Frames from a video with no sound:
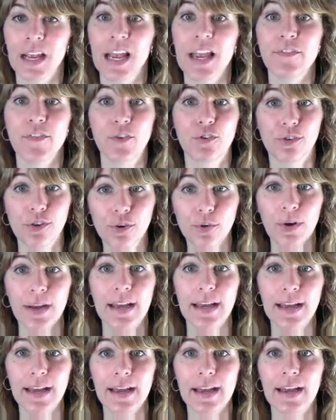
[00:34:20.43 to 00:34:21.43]
If you do
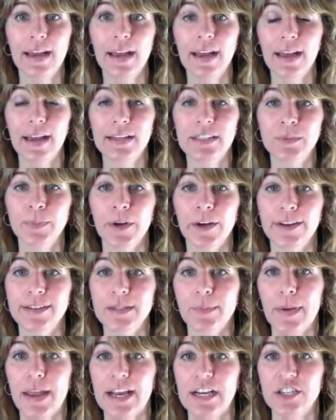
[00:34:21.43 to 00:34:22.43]

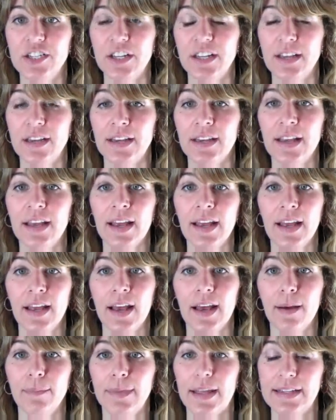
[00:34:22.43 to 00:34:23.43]
experience a patient
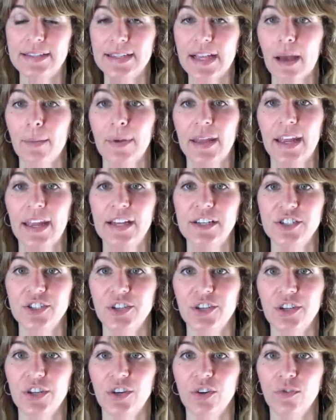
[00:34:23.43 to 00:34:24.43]
that's coming
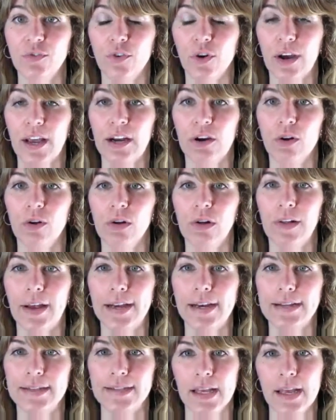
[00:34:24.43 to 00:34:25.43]
into you for
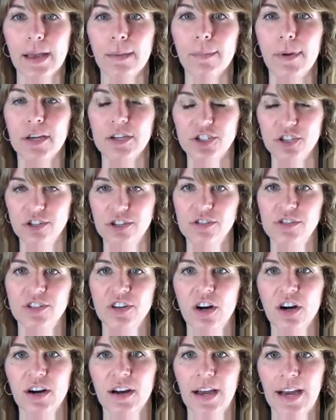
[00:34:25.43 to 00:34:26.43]
enterocolitis, make sure you
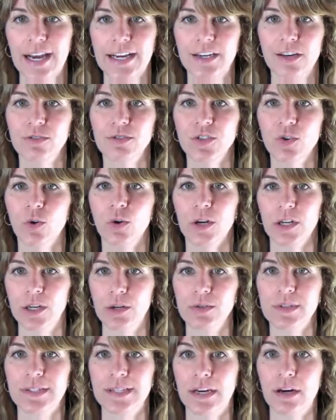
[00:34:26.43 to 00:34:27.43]
start high-dose
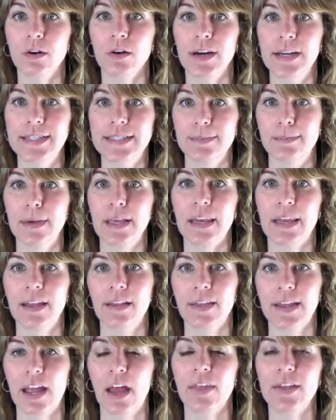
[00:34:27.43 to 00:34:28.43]
corticosteroids
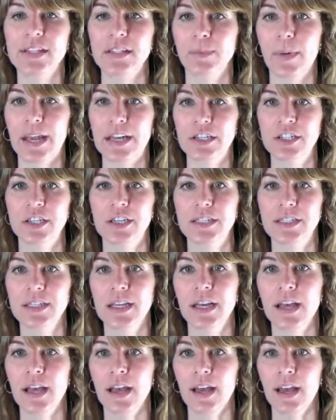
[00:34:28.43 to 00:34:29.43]
immediately on this patient,
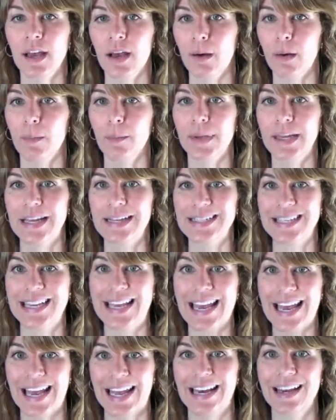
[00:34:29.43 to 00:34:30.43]
because
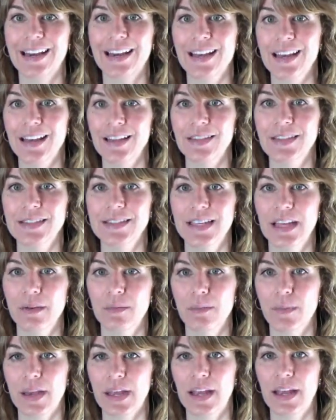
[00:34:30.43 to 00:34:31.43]
again, this
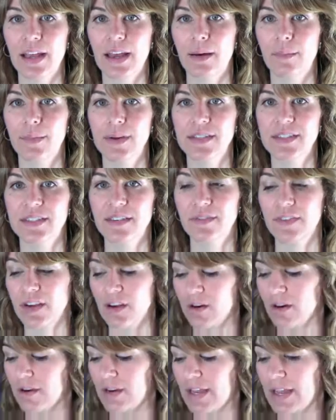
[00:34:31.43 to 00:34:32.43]
can be a
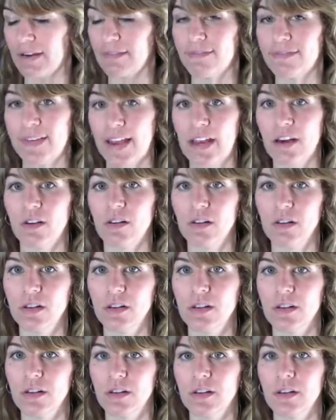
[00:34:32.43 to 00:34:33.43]
severe and
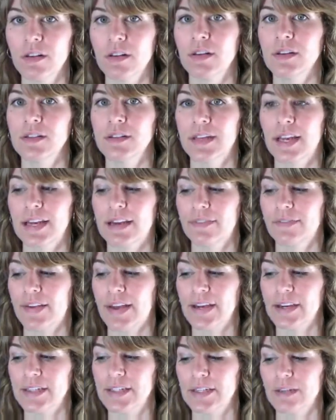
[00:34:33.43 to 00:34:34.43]
fatal side
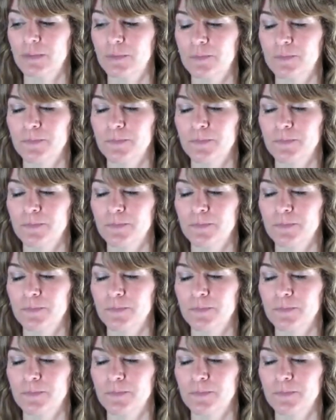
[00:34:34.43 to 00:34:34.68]
effect.